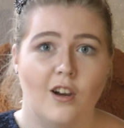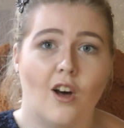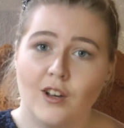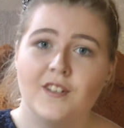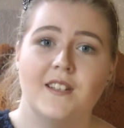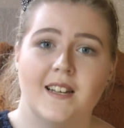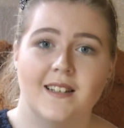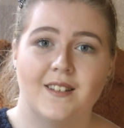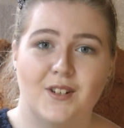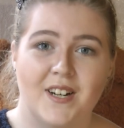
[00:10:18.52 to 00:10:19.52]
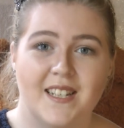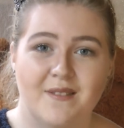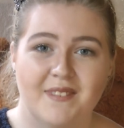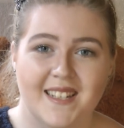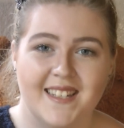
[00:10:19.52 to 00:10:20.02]
last year's
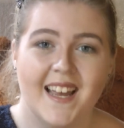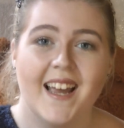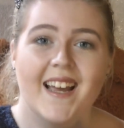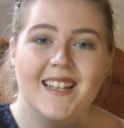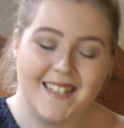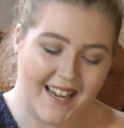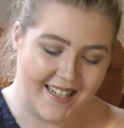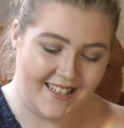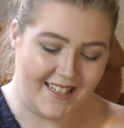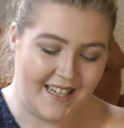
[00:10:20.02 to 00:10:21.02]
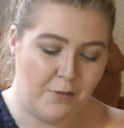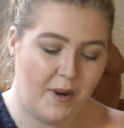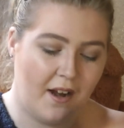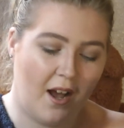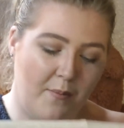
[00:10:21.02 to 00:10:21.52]
Christmas technically,
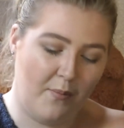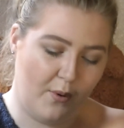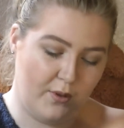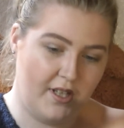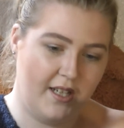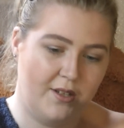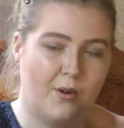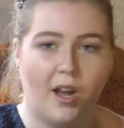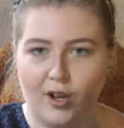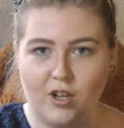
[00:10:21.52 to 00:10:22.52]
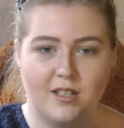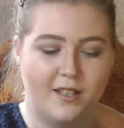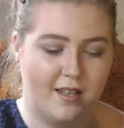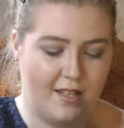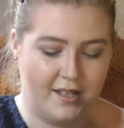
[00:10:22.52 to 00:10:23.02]
but I bought it, or I got
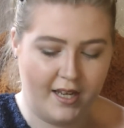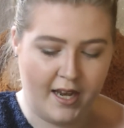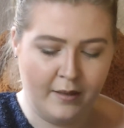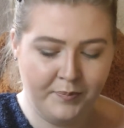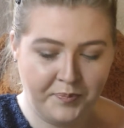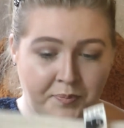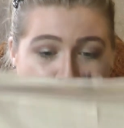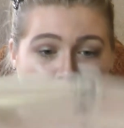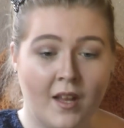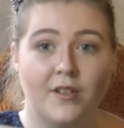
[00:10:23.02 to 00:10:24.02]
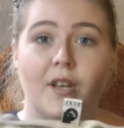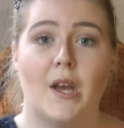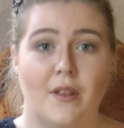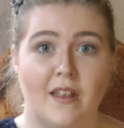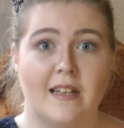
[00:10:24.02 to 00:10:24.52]
it this year. So
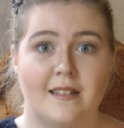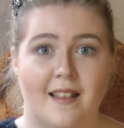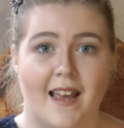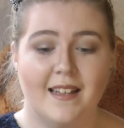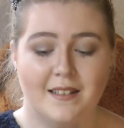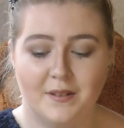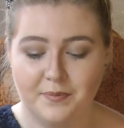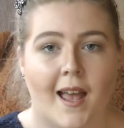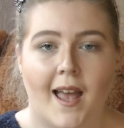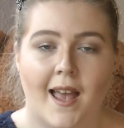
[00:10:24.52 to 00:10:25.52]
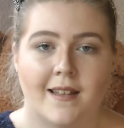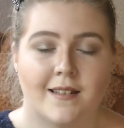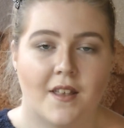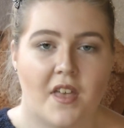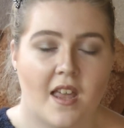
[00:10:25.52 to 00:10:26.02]
that's that. And
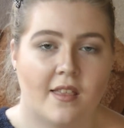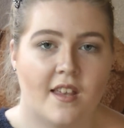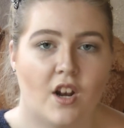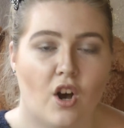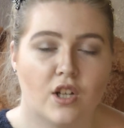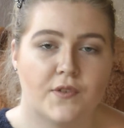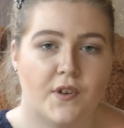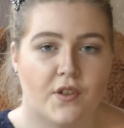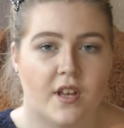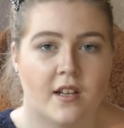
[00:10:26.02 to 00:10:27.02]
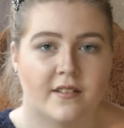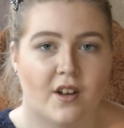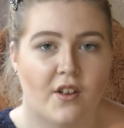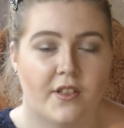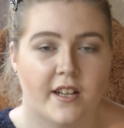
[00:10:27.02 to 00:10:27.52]
then the last few things
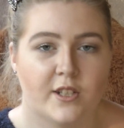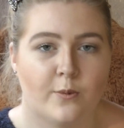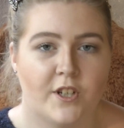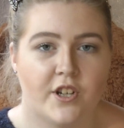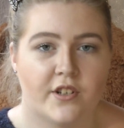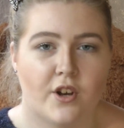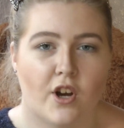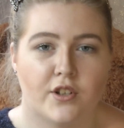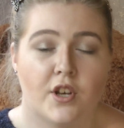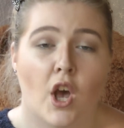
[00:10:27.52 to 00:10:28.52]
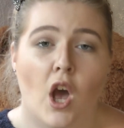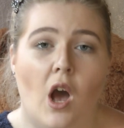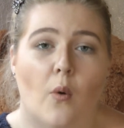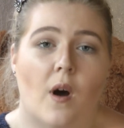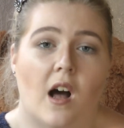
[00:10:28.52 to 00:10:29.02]
are things we just got
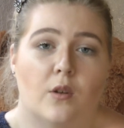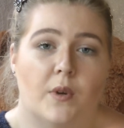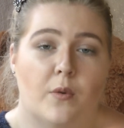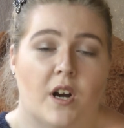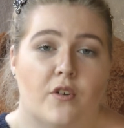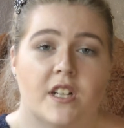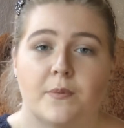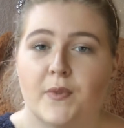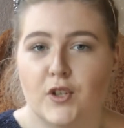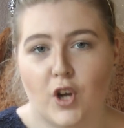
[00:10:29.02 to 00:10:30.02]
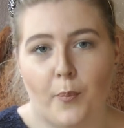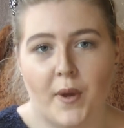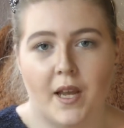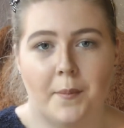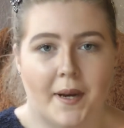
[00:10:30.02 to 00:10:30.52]
while we were Christmas
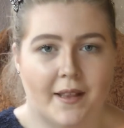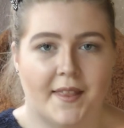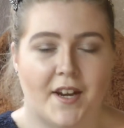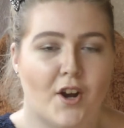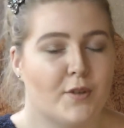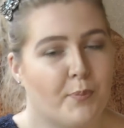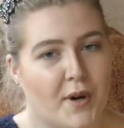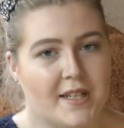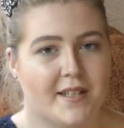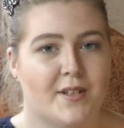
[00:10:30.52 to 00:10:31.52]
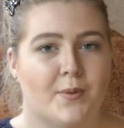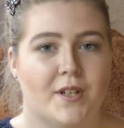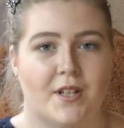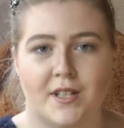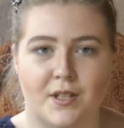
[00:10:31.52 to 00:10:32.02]
shopping, but they're not presents, we
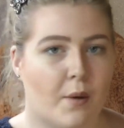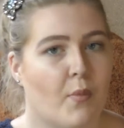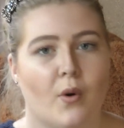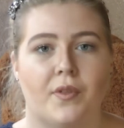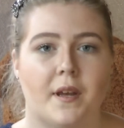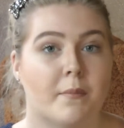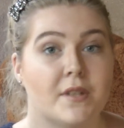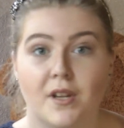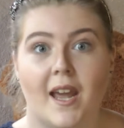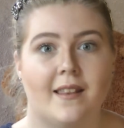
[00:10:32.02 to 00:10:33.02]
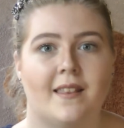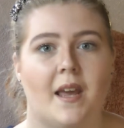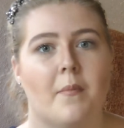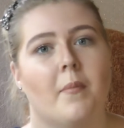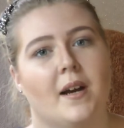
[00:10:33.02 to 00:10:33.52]
just bought them to get
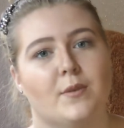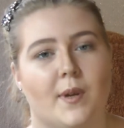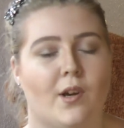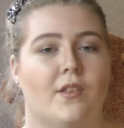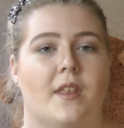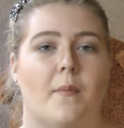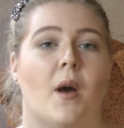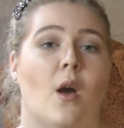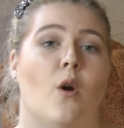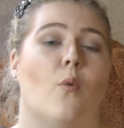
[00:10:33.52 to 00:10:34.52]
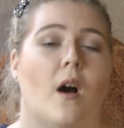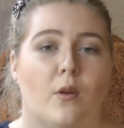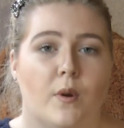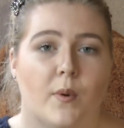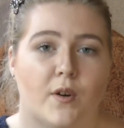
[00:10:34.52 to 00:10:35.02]
them, but we got them while
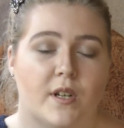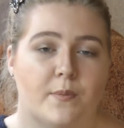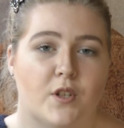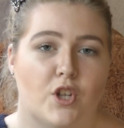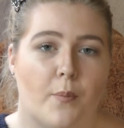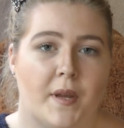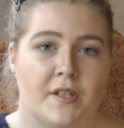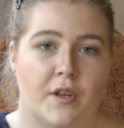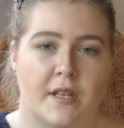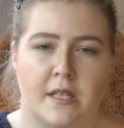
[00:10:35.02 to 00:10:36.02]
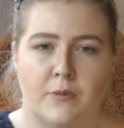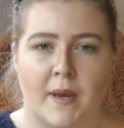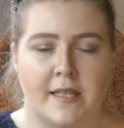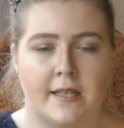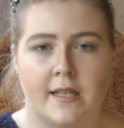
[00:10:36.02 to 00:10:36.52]
we were Christmas shopping. So this is
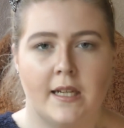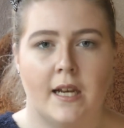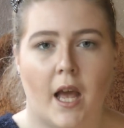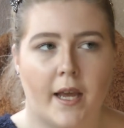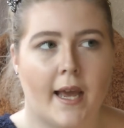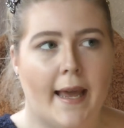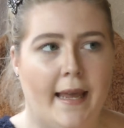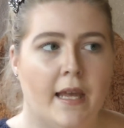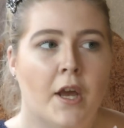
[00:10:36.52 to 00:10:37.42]
basically like a